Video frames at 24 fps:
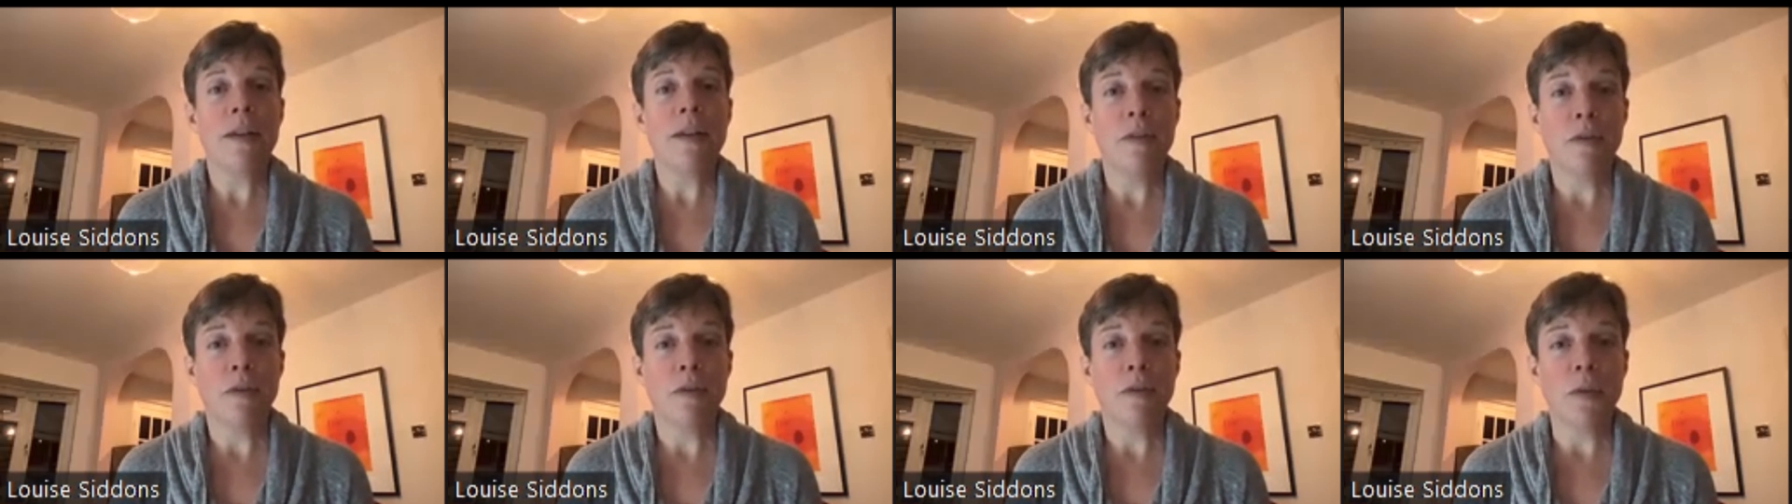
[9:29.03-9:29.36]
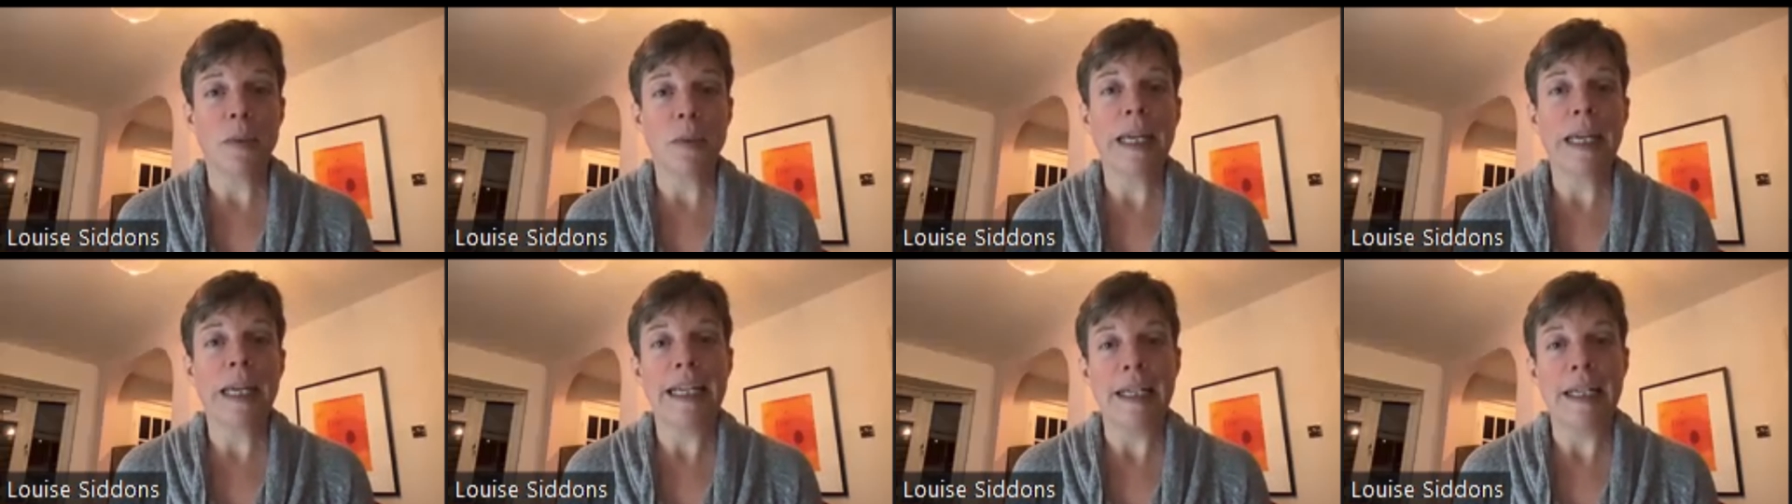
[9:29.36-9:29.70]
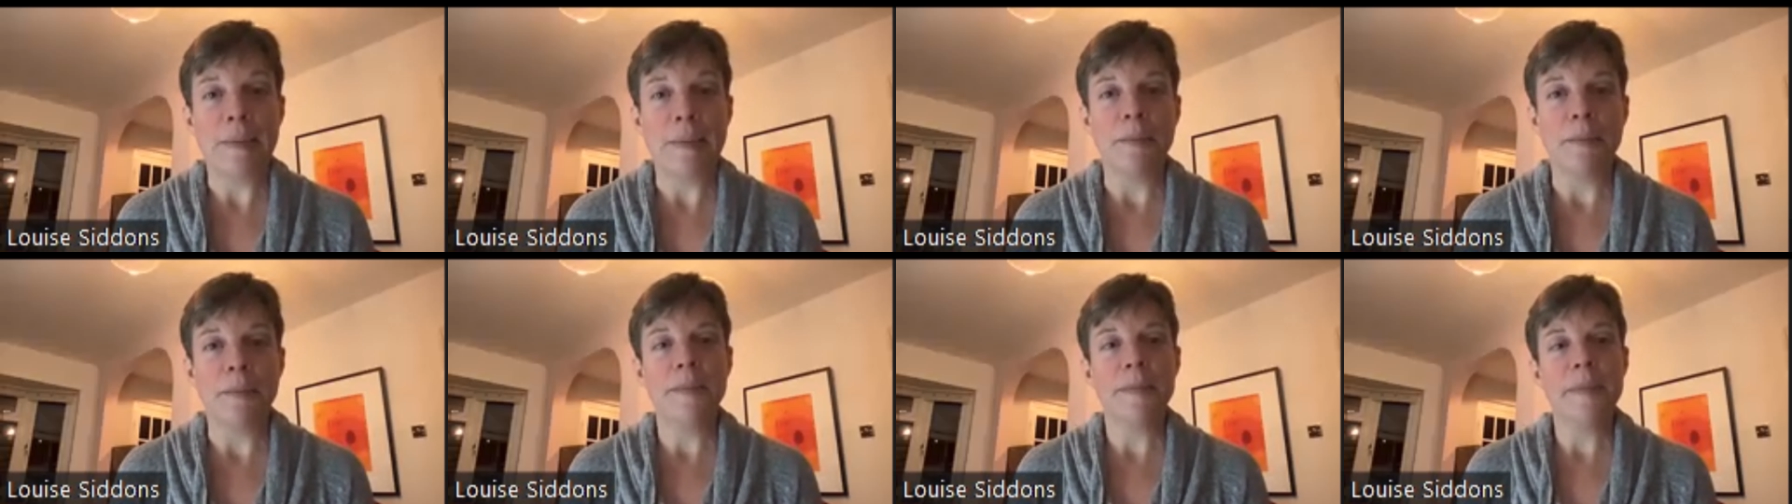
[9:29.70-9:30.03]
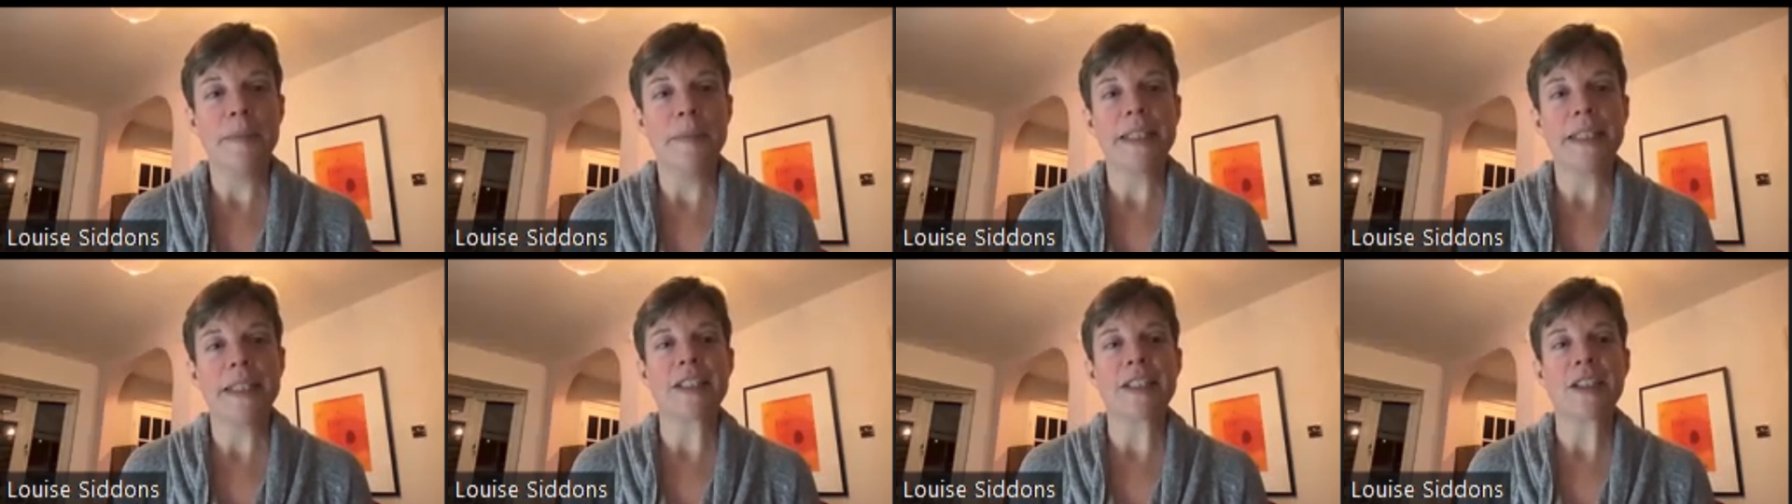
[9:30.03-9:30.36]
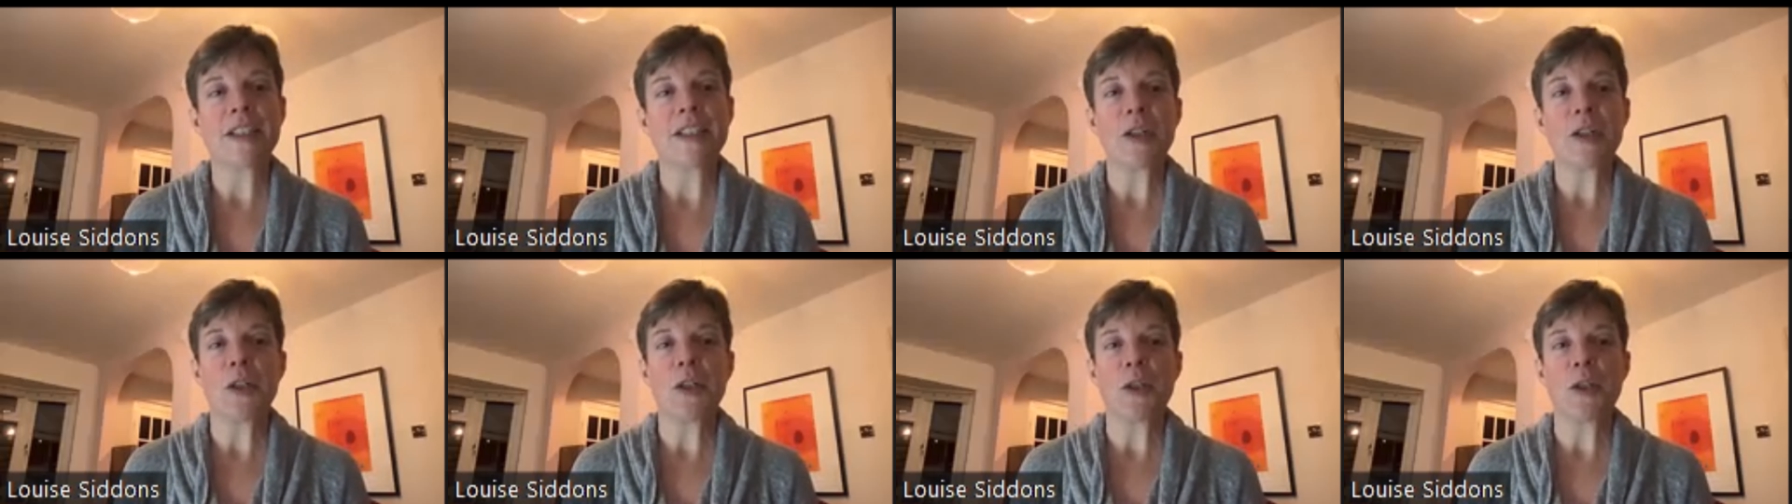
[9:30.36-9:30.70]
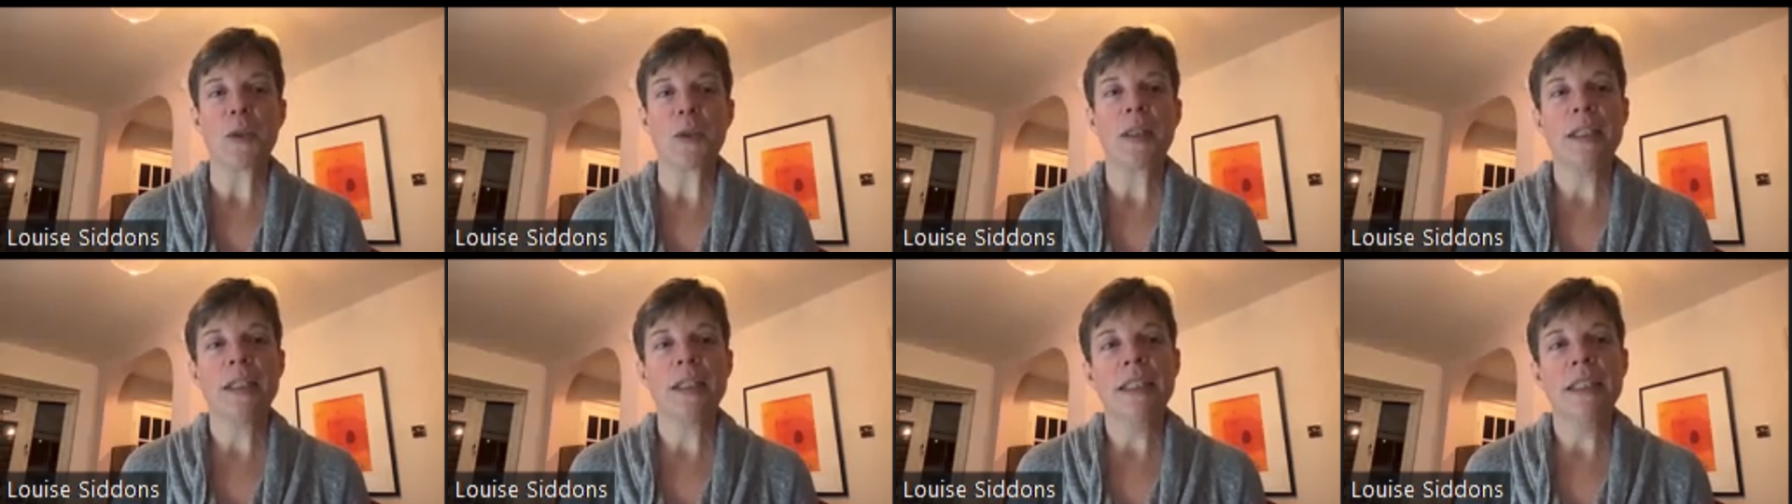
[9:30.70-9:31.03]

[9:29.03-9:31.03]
of them came and so